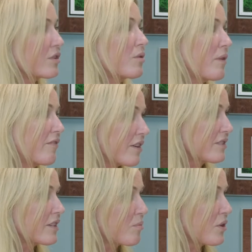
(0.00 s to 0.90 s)
a good way for us
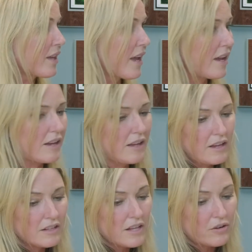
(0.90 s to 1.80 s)
to communicate,
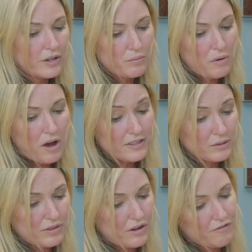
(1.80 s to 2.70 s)
not only us
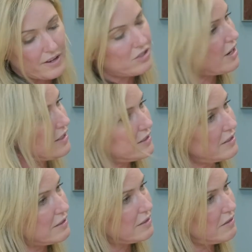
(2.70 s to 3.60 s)
with our
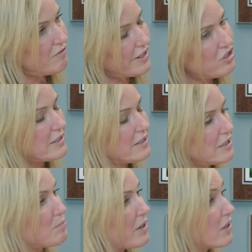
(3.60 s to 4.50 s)

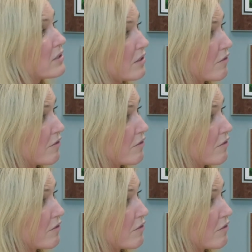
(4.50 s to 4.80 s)
franchisees, but also the